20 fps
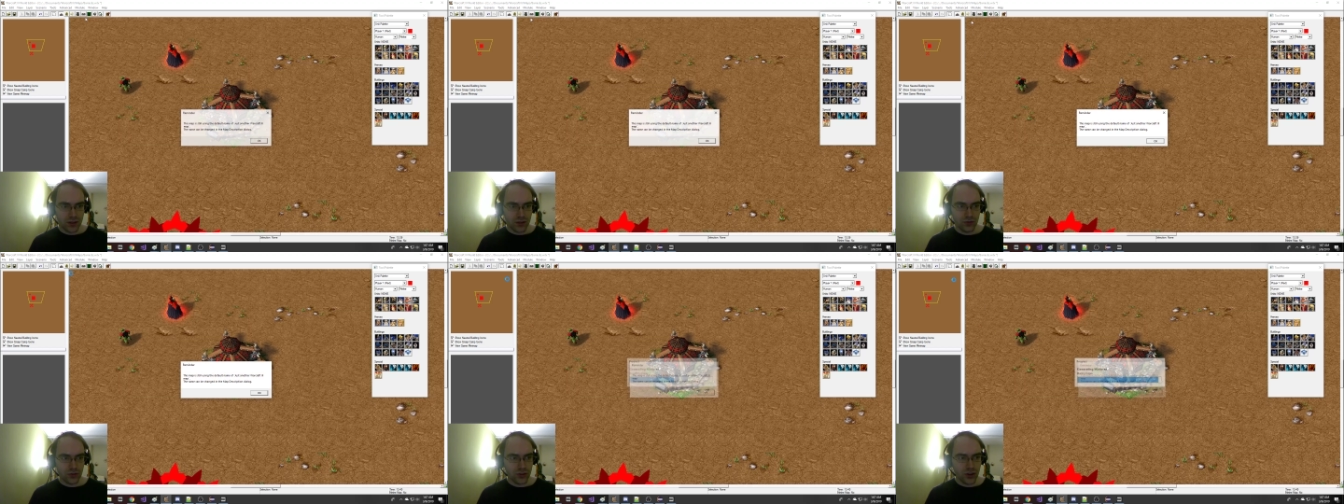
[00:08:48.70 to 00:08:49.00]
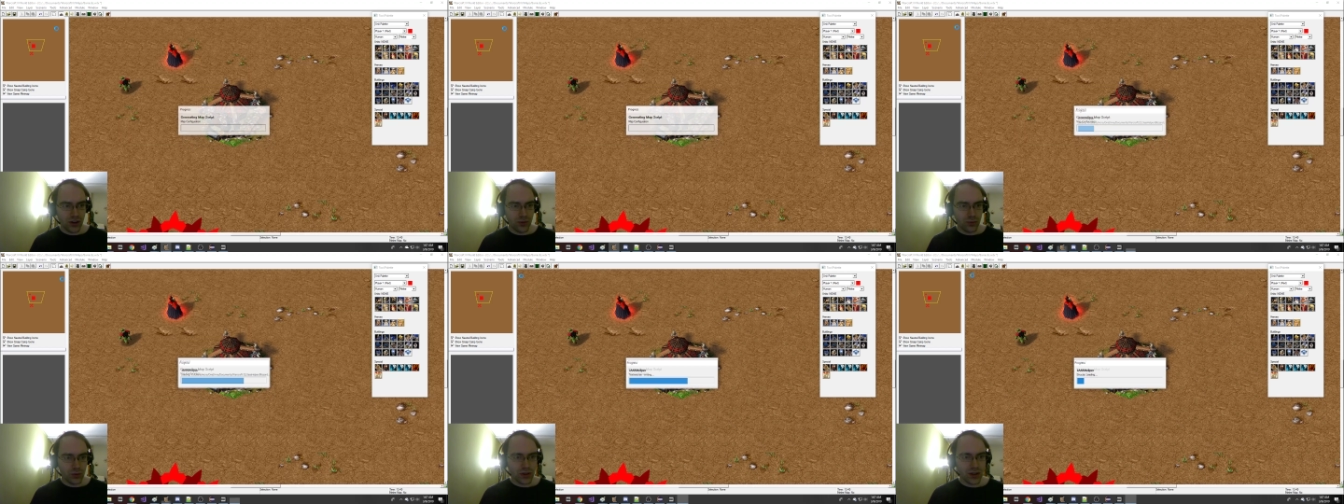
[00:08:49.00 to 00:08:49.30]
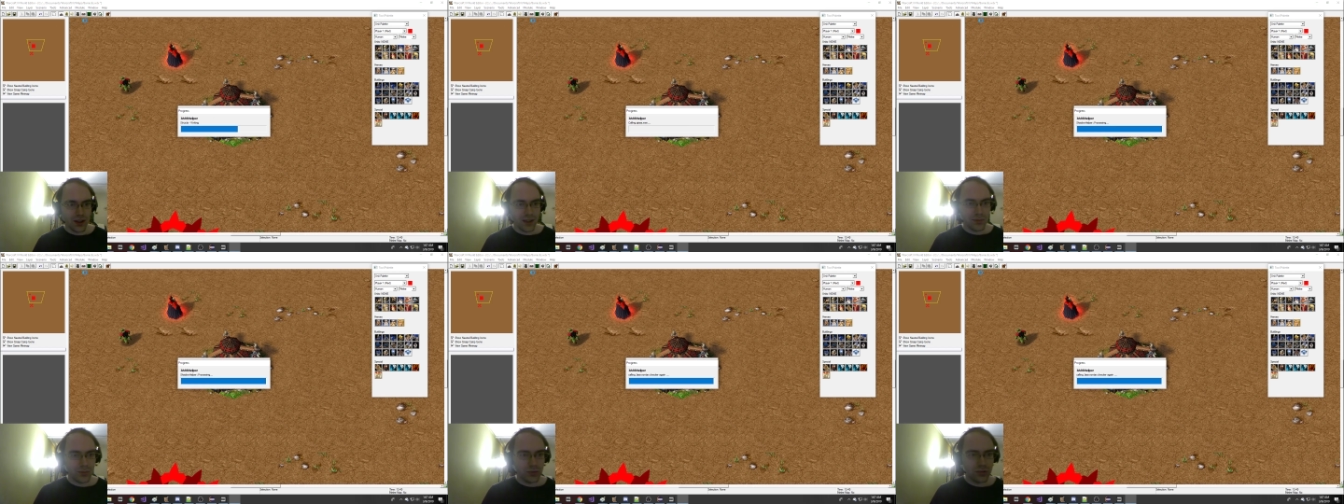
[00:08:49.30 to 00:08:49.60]
if Grom with
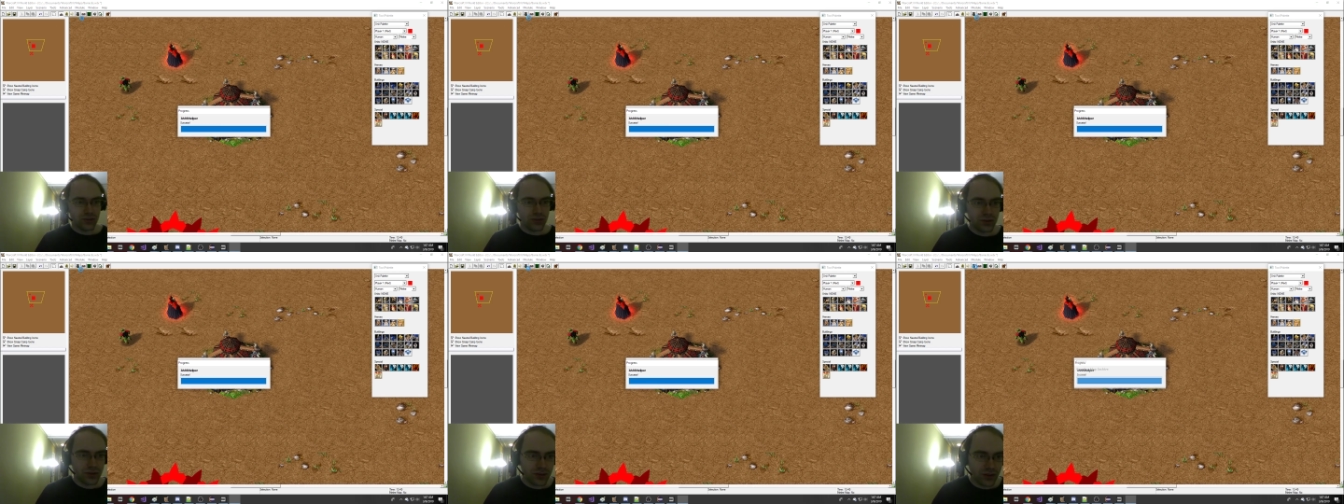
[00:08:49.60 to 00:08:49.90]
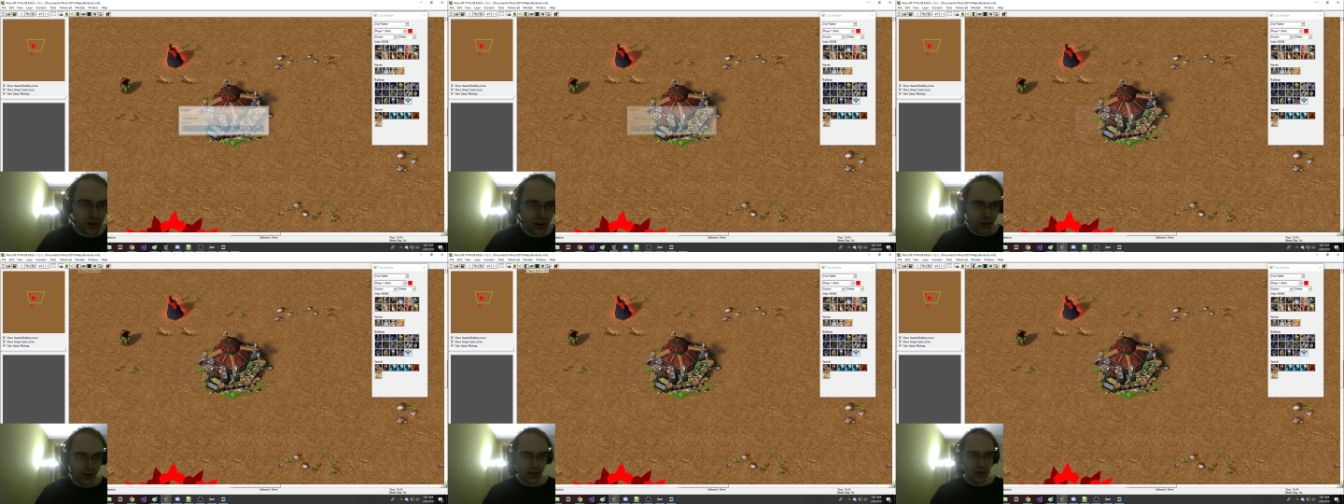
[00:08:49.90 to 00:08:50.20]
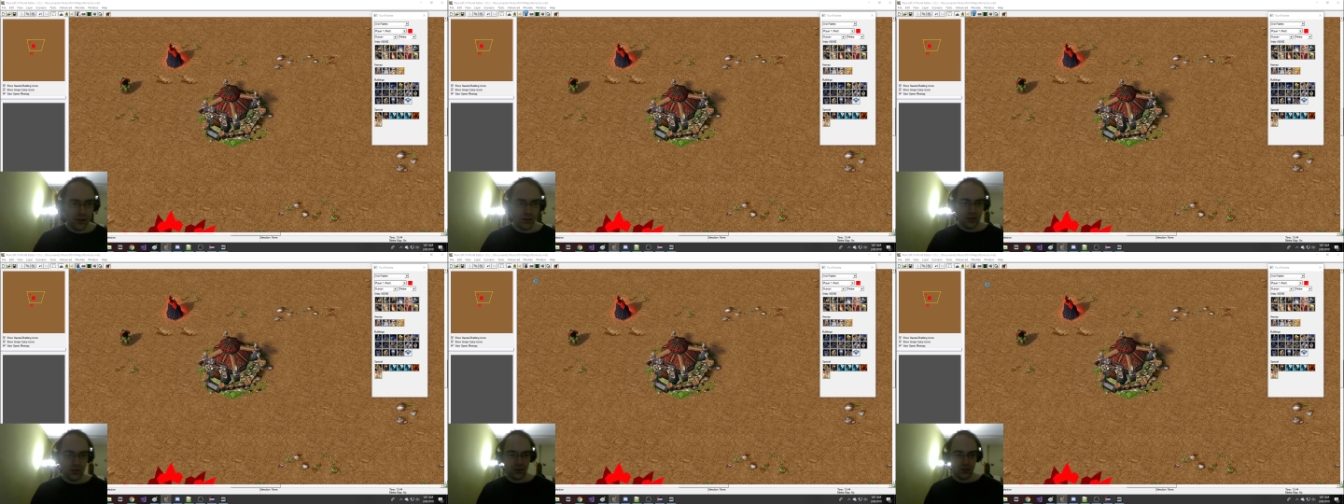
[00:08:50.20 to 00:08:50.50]
capes
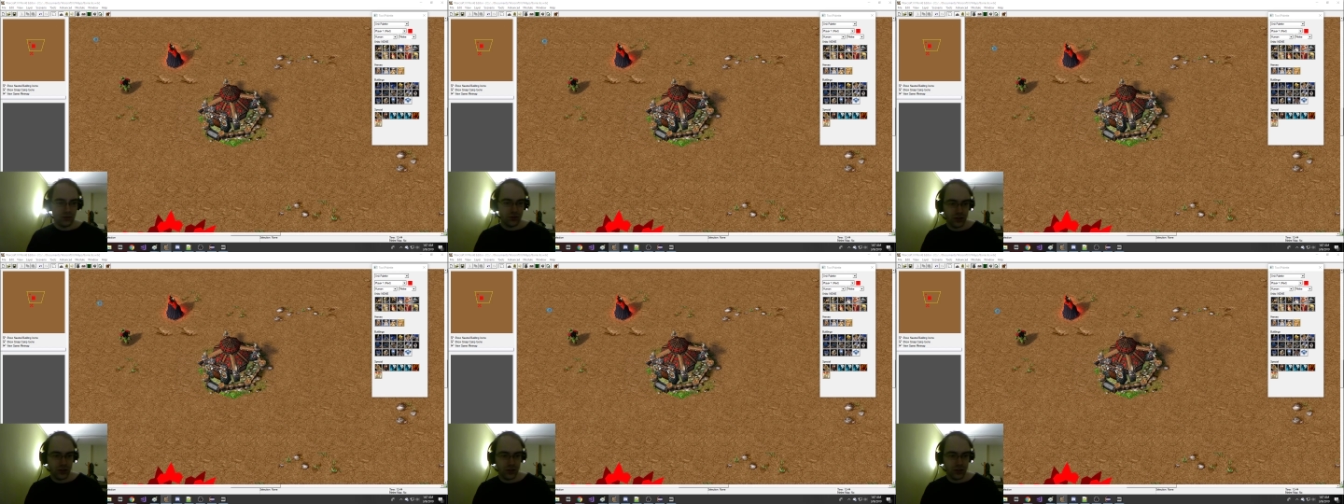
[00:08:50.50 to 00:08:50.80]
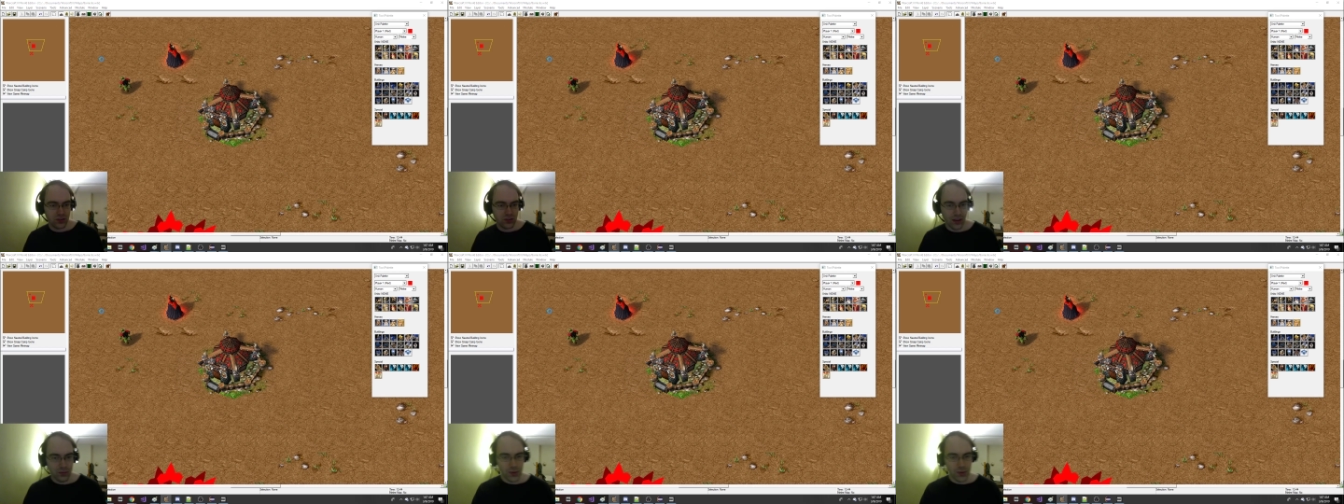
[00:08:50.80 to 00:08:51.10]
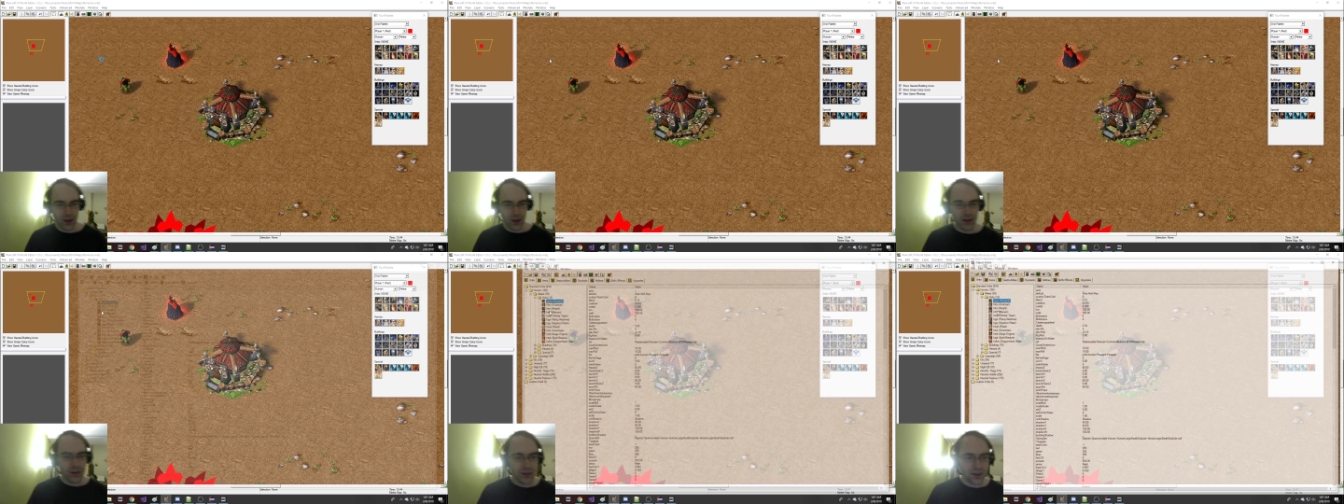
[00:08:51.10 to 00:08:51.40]
looks that
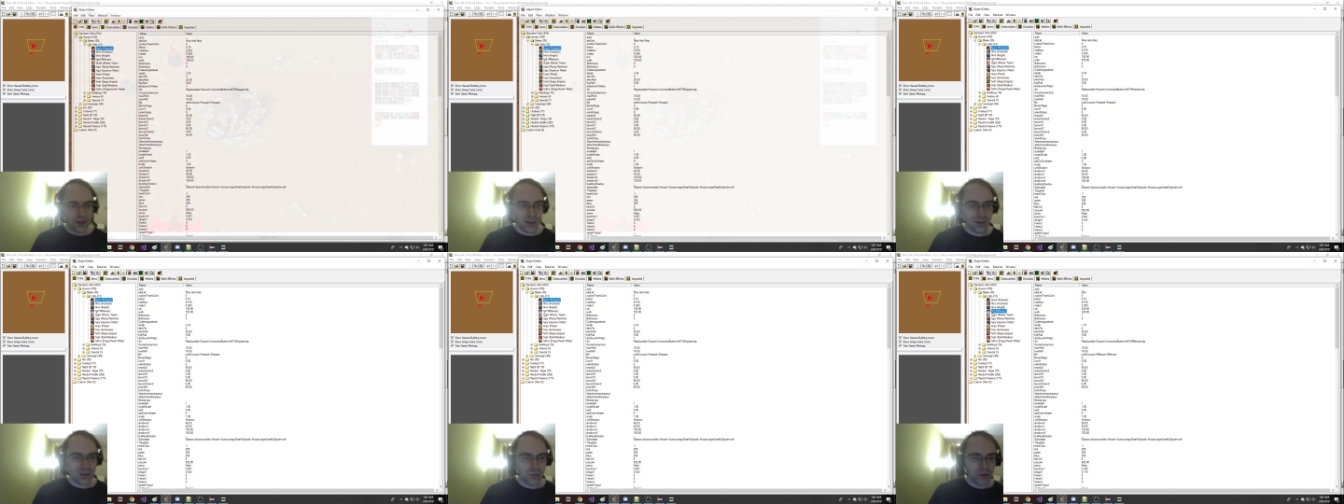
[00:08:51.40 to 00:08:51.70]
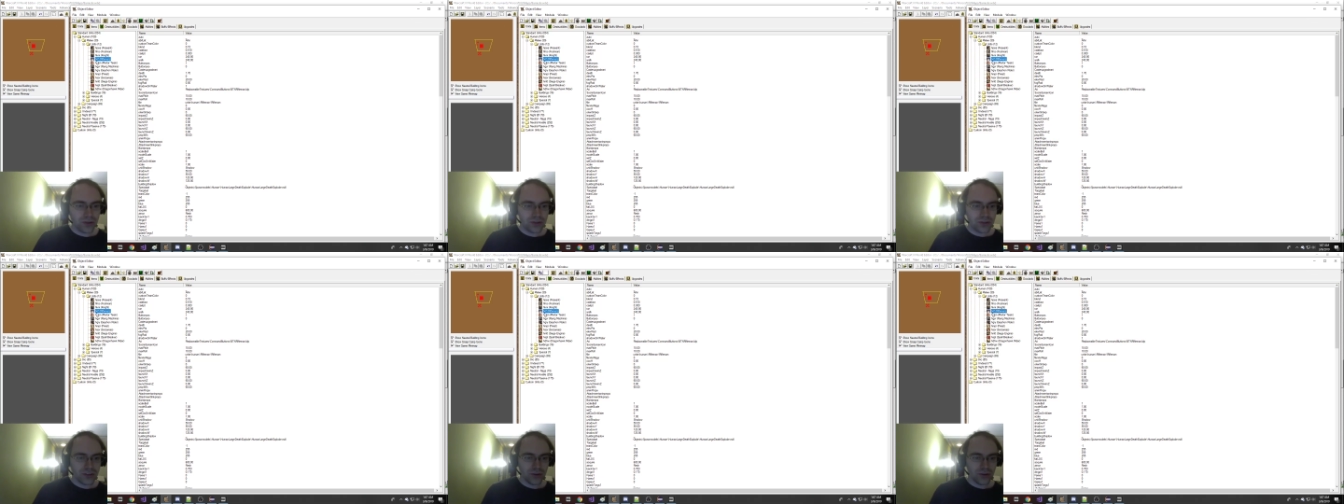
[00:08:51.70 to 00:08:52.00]
bad in game also,